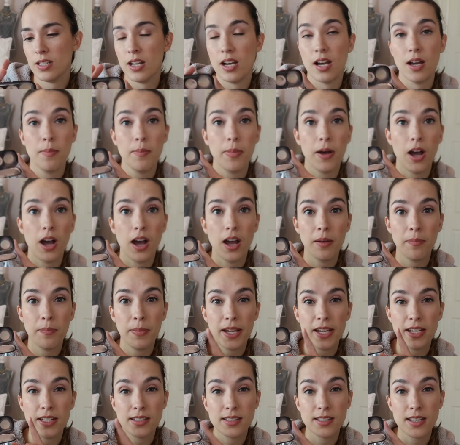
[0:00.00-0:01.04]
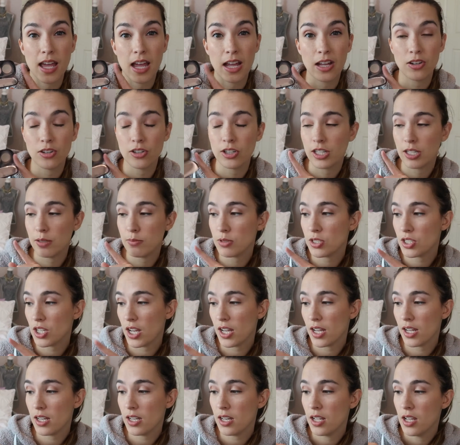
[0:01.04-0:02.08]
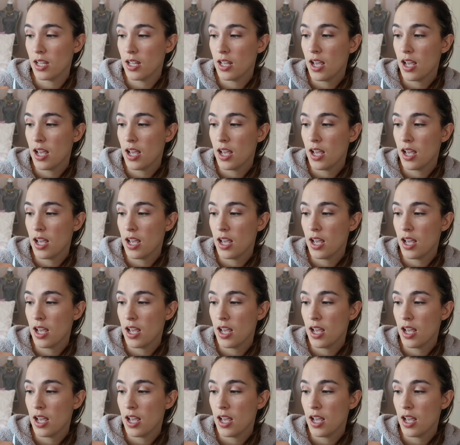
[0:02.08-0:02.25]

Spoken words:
up Hot Pants, that cream shade.